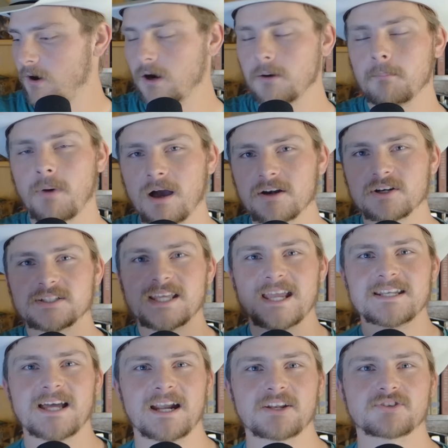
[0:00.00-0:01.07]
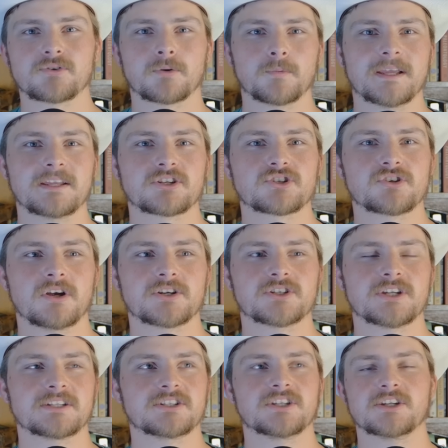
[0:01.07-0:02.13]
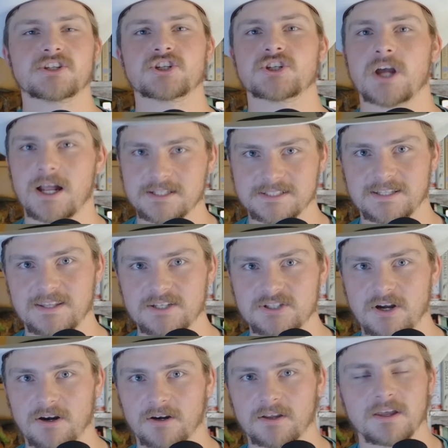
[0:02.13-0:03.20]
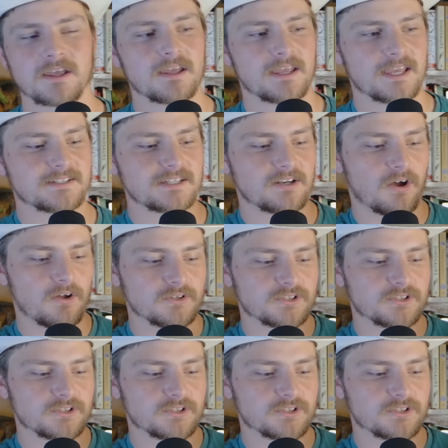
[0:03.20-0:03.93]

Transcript: Are modern-day dinosaur reconstructions just shots in the dark? Is it all